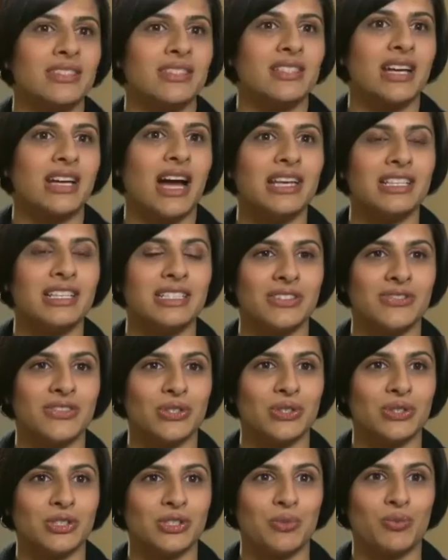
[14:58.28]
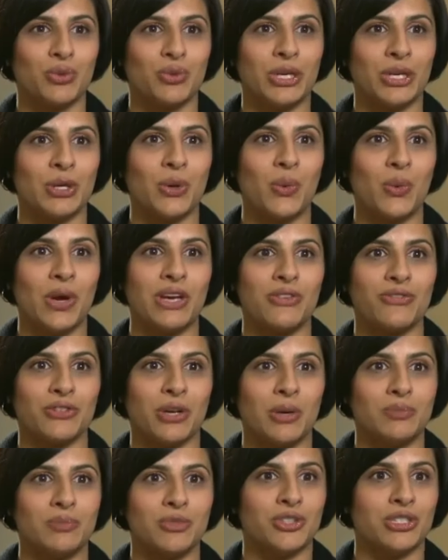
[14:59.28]
It's kind of difficult to break away
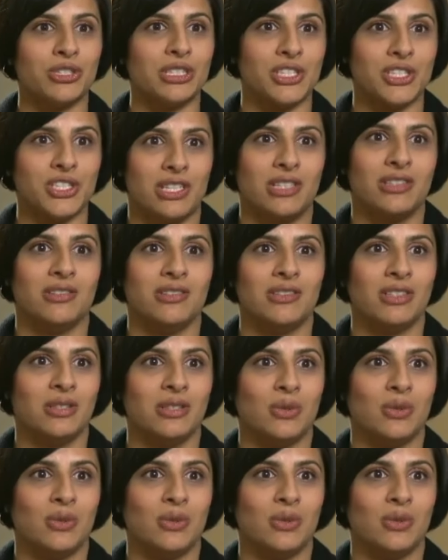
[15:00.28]
from tradition